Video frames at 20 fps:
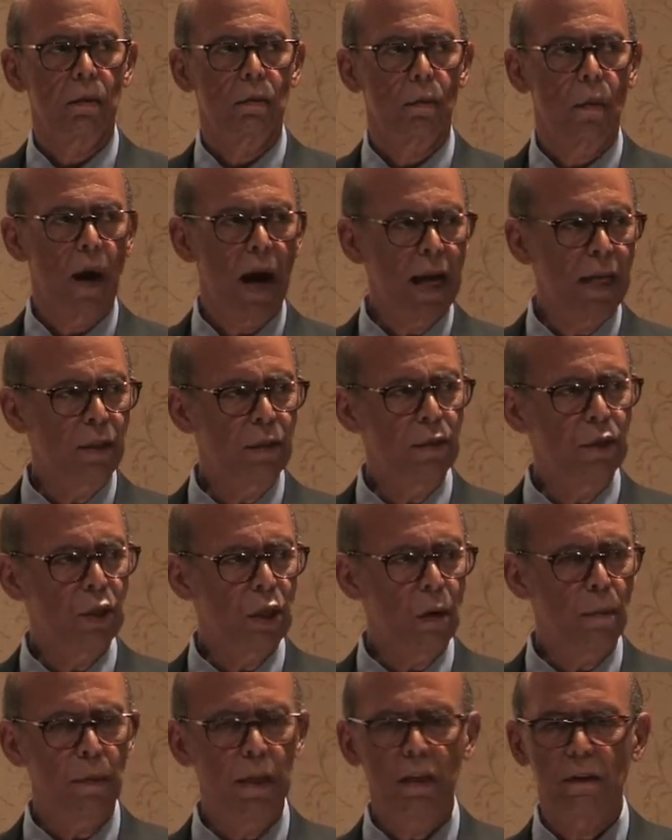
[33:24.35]
Why do
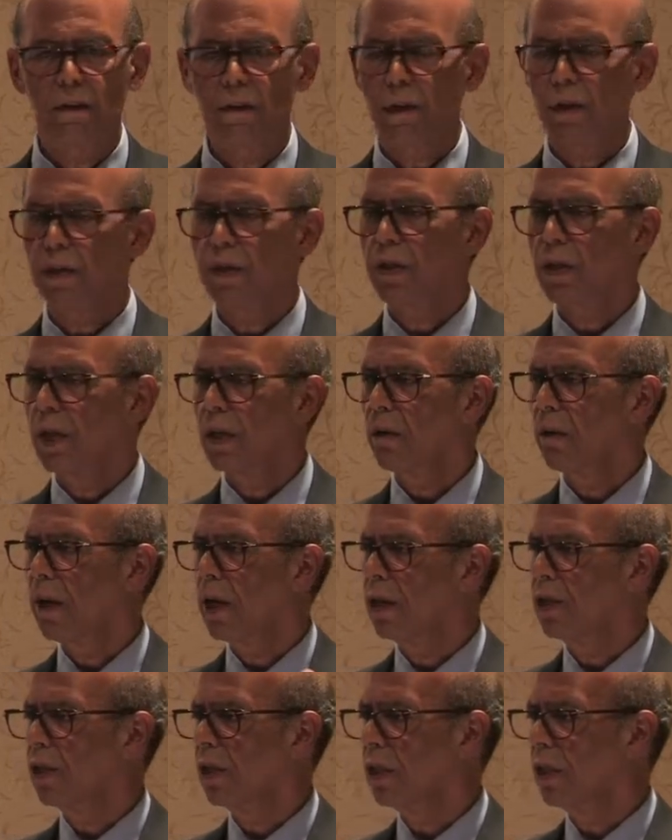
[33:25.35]
so many first
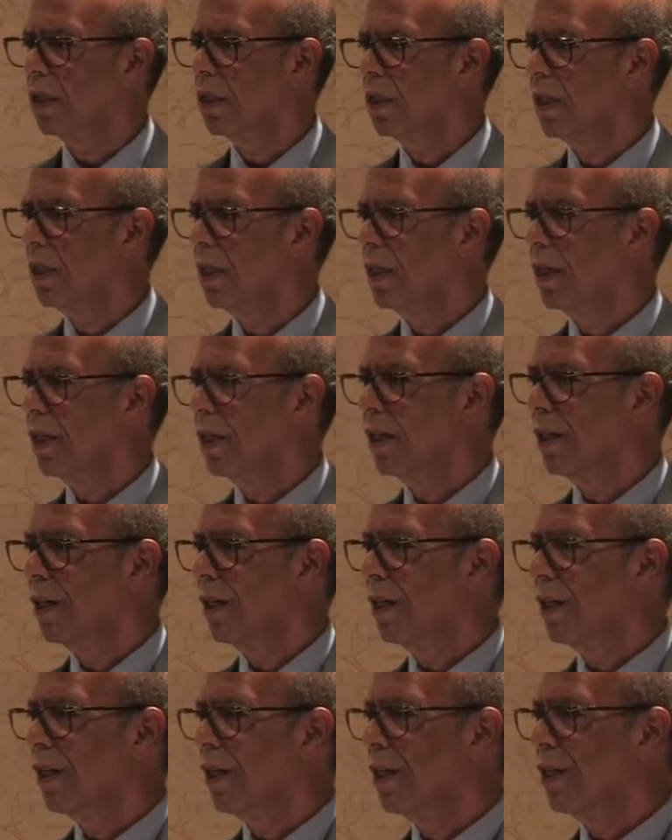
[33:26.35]
generation
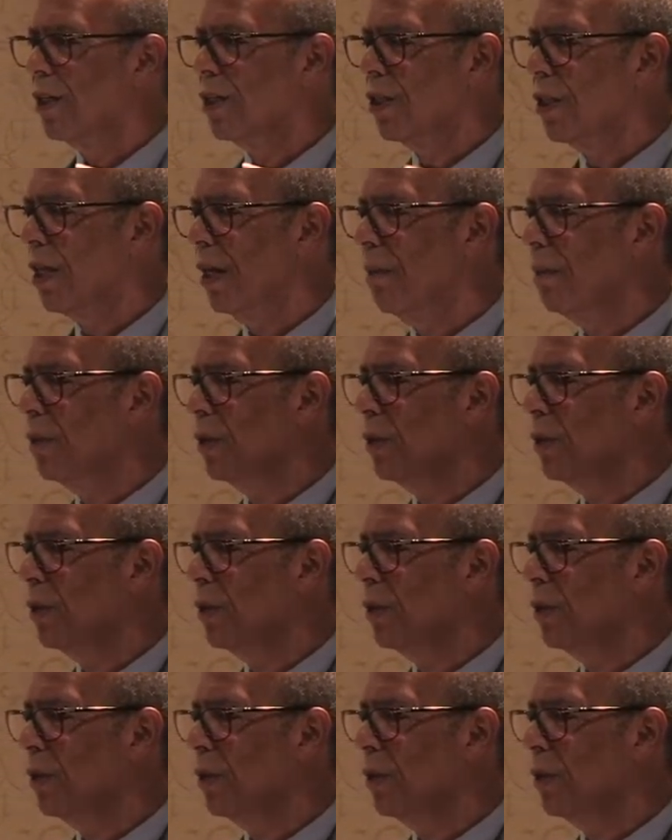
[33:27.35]
STEM